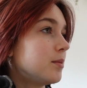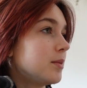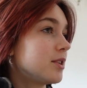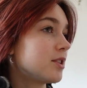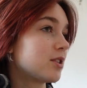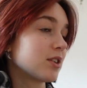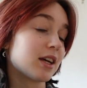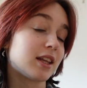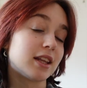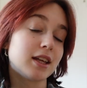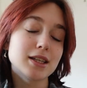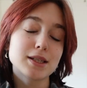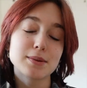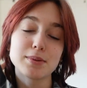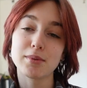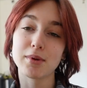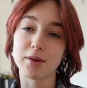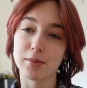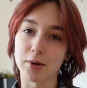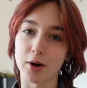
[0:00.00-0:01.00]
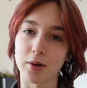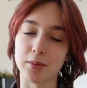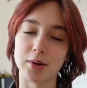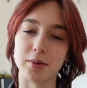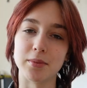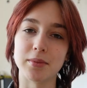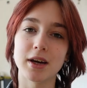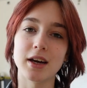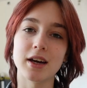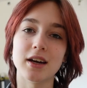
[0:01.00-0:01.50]
So yeah, that's been my
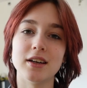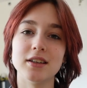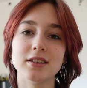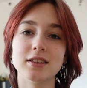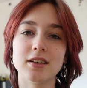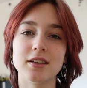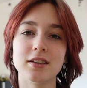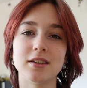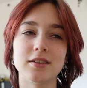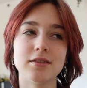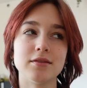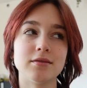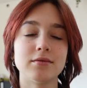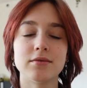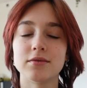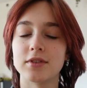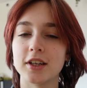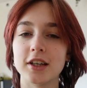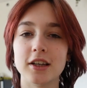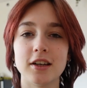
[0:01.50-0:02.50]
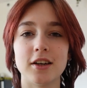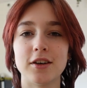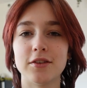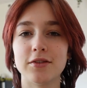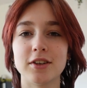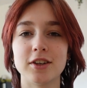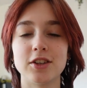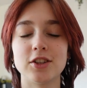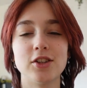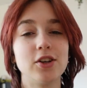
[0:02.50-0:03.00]
problem, and funny enough,
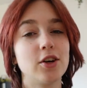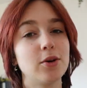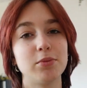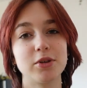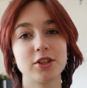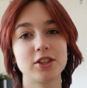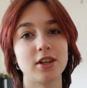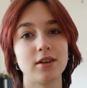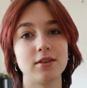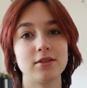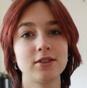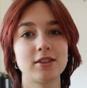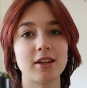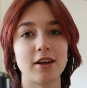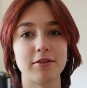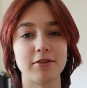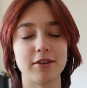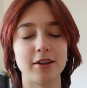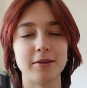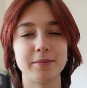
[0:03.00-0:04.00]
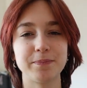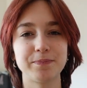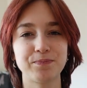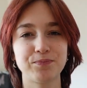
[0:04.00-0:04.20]
there's no bookshelves that fit.